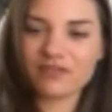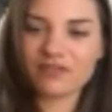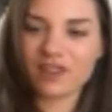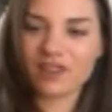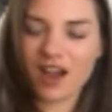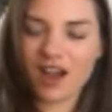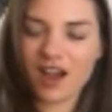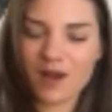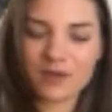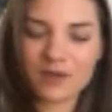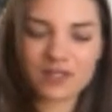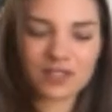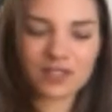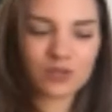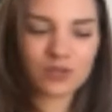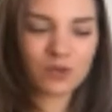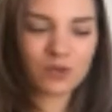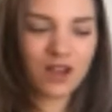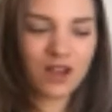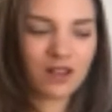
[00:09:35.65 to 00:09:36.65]
comments
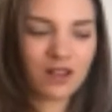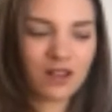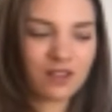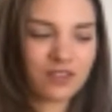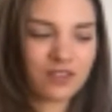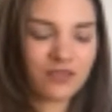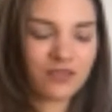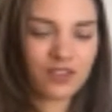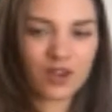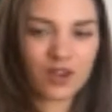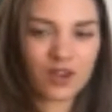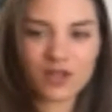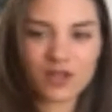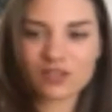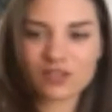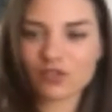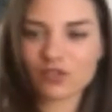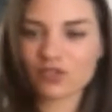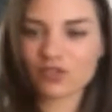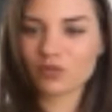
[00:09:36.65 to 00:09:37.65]
as well, even on my
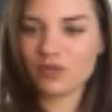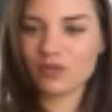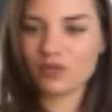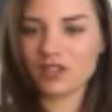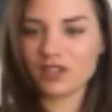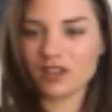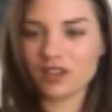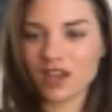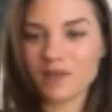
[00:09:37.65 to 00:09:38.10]
social media.